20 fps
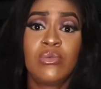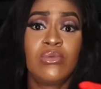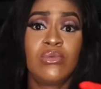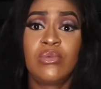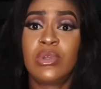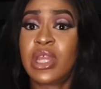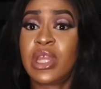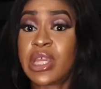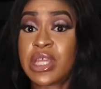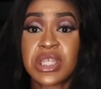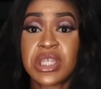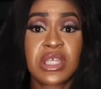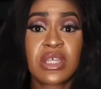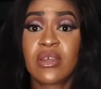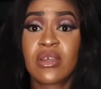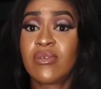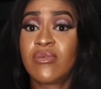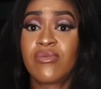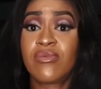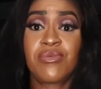
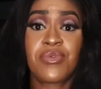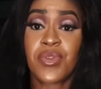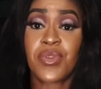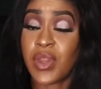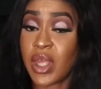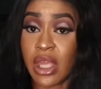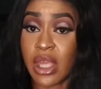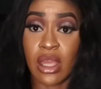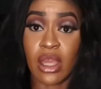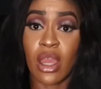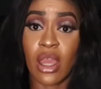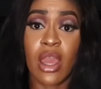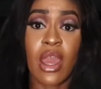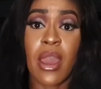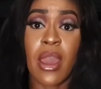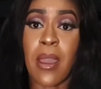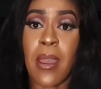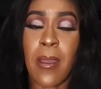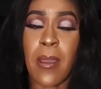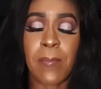negative thing
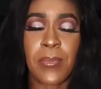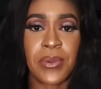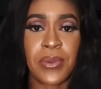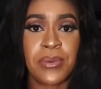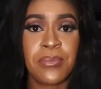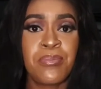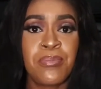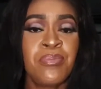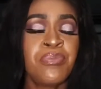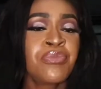happen.